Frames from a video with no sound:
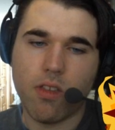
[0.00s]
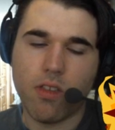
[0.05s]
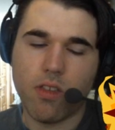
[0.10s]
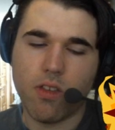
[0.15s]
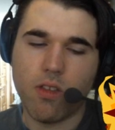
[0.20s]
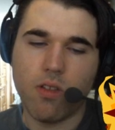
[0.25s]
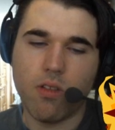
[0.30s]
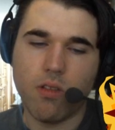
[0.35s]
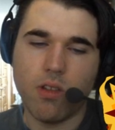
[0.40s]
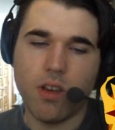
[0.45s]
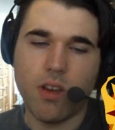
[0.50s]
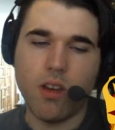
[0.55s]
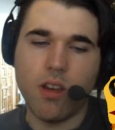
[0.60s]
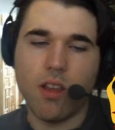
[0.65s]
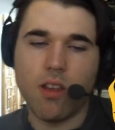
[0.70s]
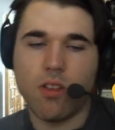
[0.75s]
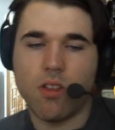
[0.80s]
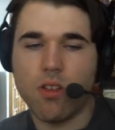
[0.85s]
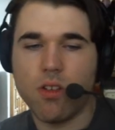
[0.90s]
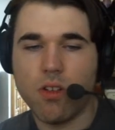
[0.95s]
and queen
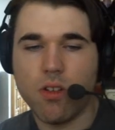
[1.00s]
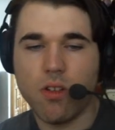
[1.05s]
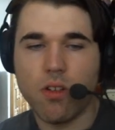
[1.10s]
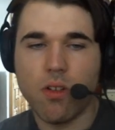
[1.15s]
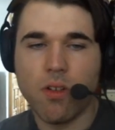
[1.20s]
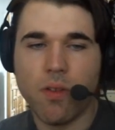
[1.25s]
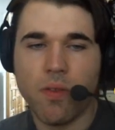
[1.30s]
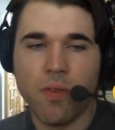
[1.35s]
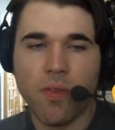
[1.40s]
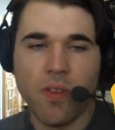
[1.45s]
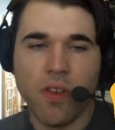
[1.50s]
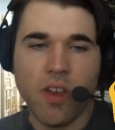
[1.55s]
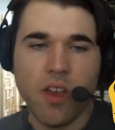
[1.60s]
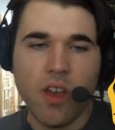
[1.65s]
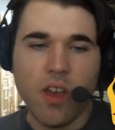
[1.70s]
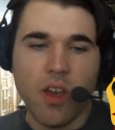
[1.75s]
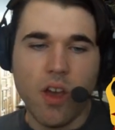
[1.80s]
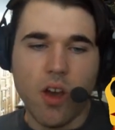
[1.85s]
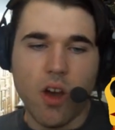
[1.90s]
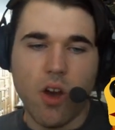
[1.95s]
d2.
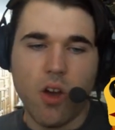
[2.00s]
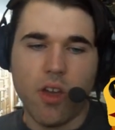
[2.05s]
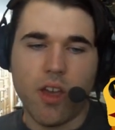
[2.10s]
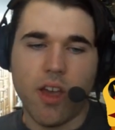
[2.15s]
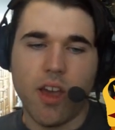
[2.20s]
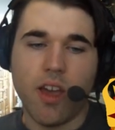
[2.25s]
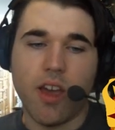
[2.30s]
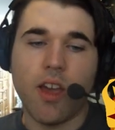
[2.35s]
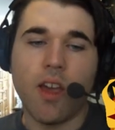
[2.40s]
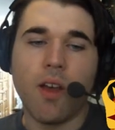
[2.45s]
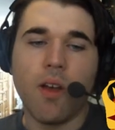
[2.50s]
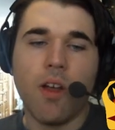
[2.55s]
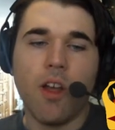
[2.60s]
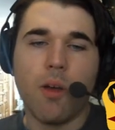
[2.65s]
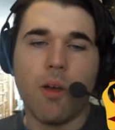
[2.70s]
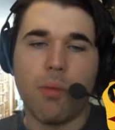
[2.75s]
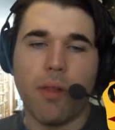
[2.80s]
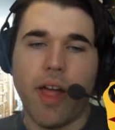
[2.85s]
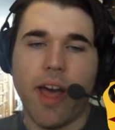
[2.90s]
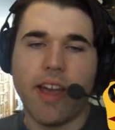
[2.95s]
Okay,
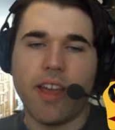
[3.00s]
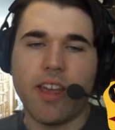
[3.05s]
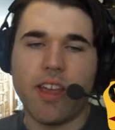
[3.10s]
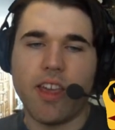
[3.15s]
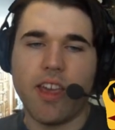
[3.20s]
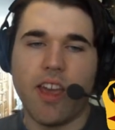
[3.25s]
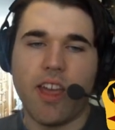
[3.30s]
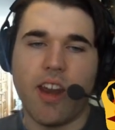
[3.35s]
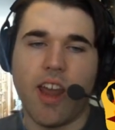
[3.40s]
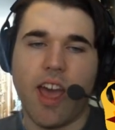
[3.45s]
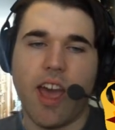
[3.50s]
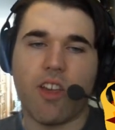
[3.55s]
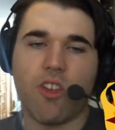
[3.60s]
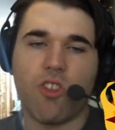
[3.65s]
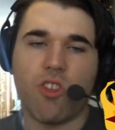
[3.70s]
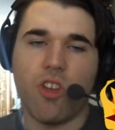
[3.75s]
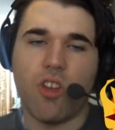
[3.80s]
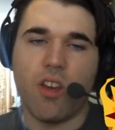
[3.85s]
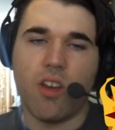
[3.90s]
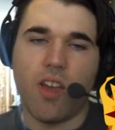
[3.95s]
black can
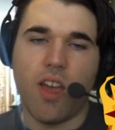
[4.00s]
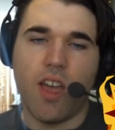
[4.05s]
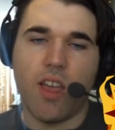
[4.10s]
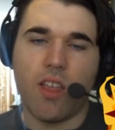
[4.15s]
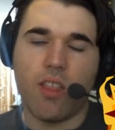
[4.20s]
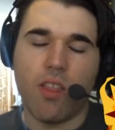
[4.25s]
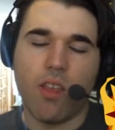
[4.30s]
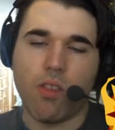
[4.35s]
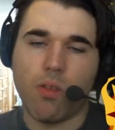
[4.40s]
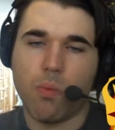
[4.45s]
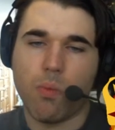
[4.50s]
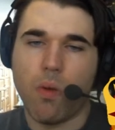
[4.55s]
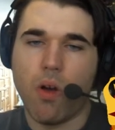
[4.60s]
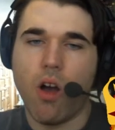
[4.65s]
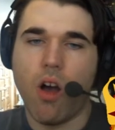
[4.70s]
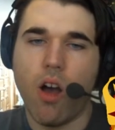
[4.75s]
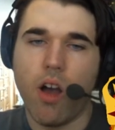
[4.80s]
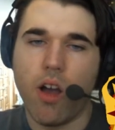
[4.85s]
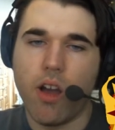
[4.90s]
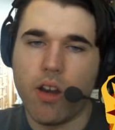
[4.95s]
actually take this
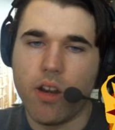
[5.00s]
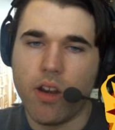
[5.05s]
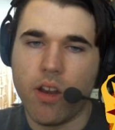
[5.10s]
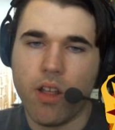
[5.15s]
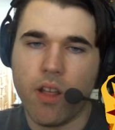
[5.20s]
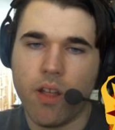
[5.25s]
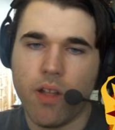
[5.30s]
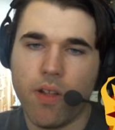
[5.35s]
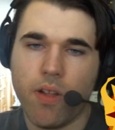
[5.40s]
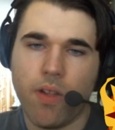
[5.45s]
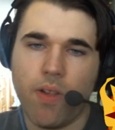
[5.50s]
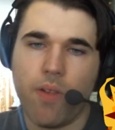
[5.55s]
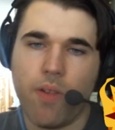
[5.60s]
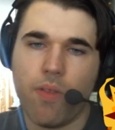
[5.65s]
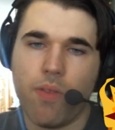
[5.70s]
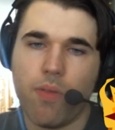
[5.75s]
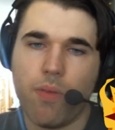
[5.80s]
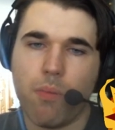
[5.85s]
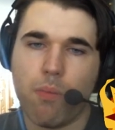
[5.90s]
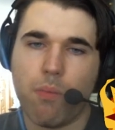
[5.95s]
pawn,
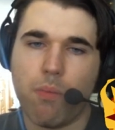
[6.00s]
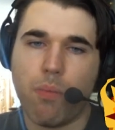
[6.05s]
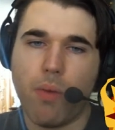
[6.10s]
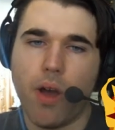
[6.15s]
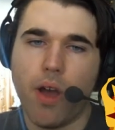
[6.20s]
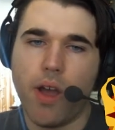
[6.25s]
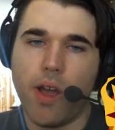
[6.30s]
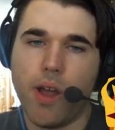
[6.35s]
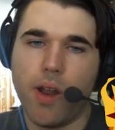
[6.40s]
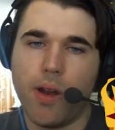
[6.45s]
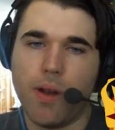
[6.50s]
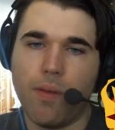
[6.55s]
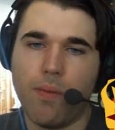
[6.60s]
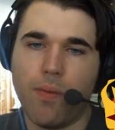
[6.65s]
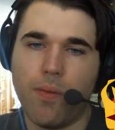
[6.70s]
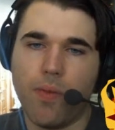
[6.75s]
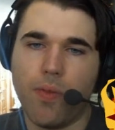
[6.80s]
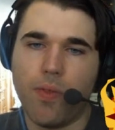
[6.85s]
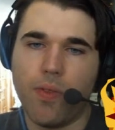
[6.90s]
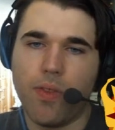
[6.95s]
but
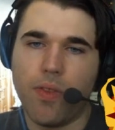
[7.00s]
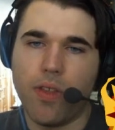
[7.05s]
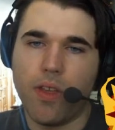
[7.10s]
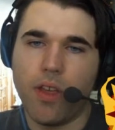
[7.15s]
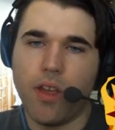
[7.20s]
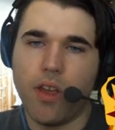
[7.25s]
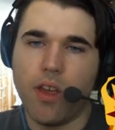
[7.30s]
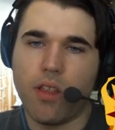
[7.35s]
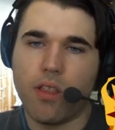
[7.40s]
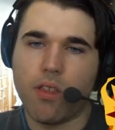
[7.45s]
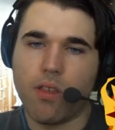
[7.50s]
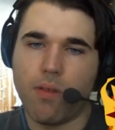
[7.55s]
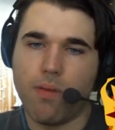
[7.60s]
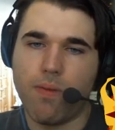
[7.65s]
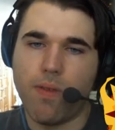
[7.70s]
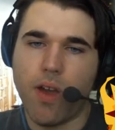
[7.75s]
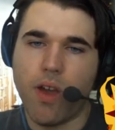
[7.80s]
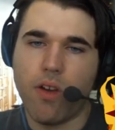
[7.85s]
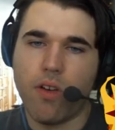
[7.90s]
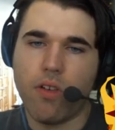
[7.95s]
it's a
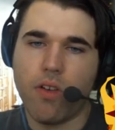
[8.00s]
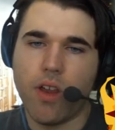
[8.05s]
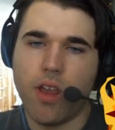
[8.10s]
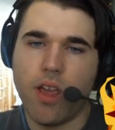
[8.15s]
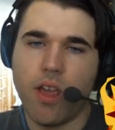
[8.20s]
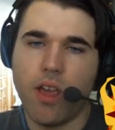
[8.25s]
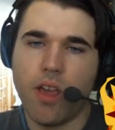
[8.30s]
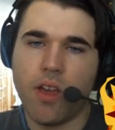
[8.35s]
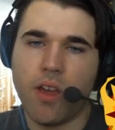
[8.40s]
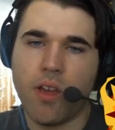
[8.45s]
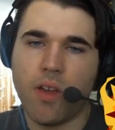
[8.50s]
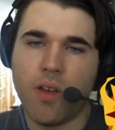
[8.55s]
very